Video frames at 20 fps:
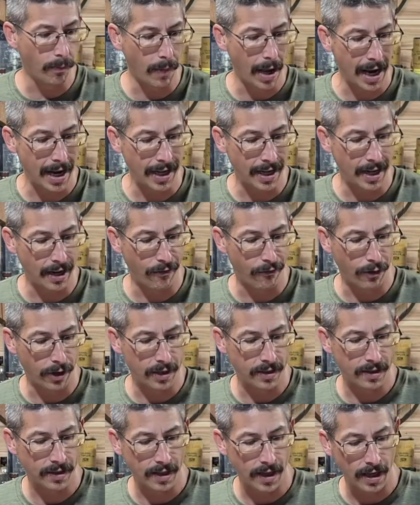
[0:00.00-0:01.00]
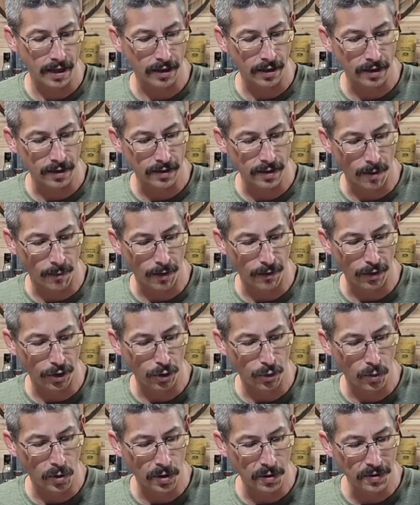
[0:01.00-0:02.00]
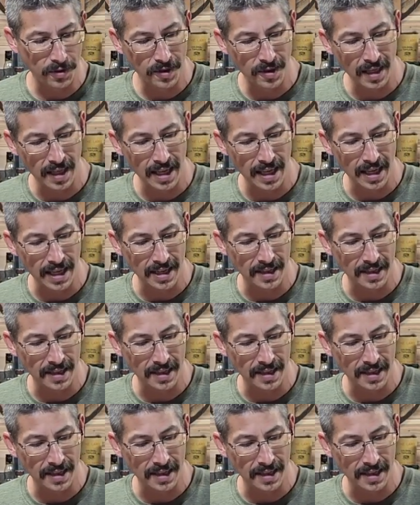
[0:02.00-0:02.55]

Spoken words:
main difference that some of you will see